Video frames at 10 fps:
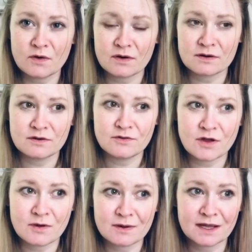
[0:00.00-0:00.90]

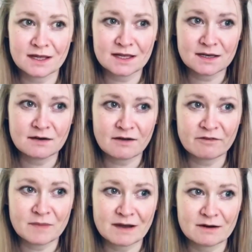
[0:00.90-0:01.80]
knowing enough
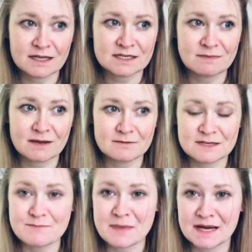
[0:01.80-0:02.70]
about it to be able
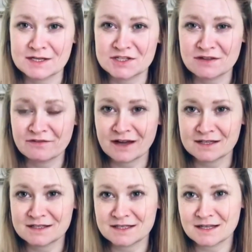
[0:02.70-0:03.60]
to manage the
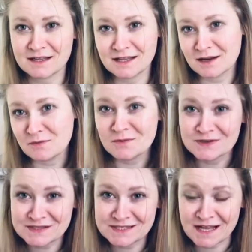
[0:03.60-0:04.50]
fact that it
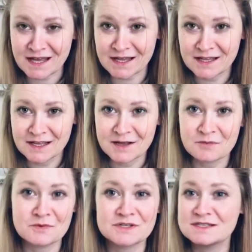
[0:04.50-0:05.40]
was there,
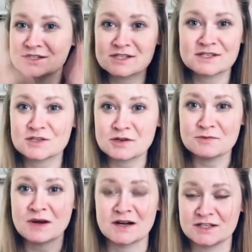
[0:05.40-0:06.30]
was just too
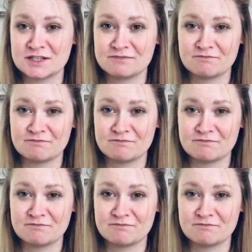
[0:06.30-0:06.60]
much.